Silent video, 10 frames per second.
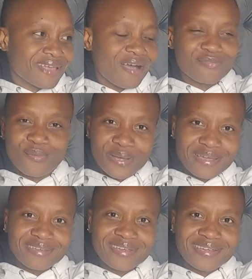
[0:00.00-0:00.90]
I'm for
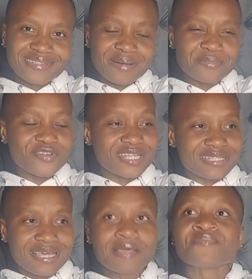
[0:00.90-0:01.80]
work and I'm really
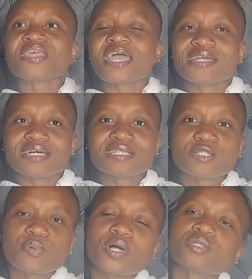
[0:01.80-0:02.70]
scared. And at this
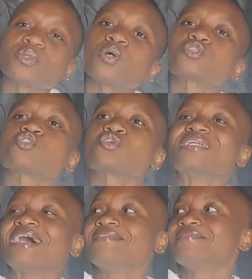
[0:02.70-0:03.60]
point, we also don't
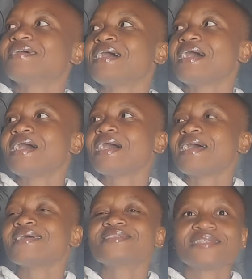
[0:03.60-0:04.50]
have
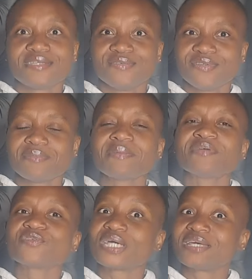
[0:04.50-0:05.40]
a TV. Maybe
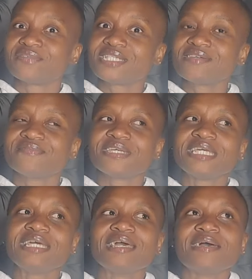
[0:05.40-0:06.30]
if we had a
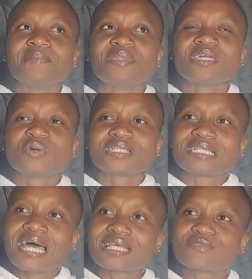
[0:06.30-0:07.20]
TV, it was
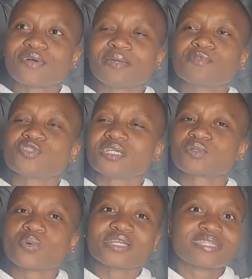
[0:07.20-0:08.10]
nice for him to just
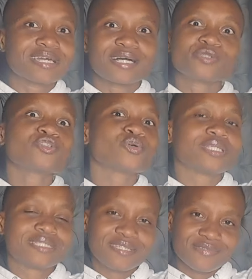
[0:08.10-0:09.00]
watch the cartoons on
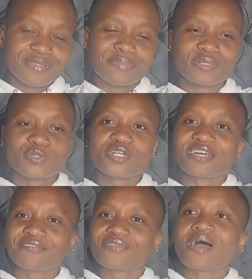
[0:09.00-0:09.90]
TV, but we don't
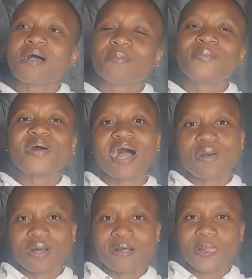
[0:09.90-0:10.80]
have
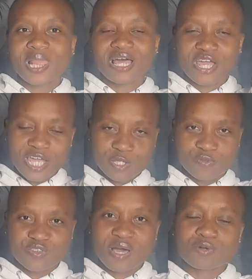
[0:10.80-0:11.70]
power as
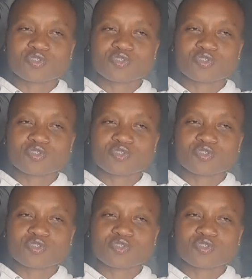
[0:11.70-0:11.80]
of now.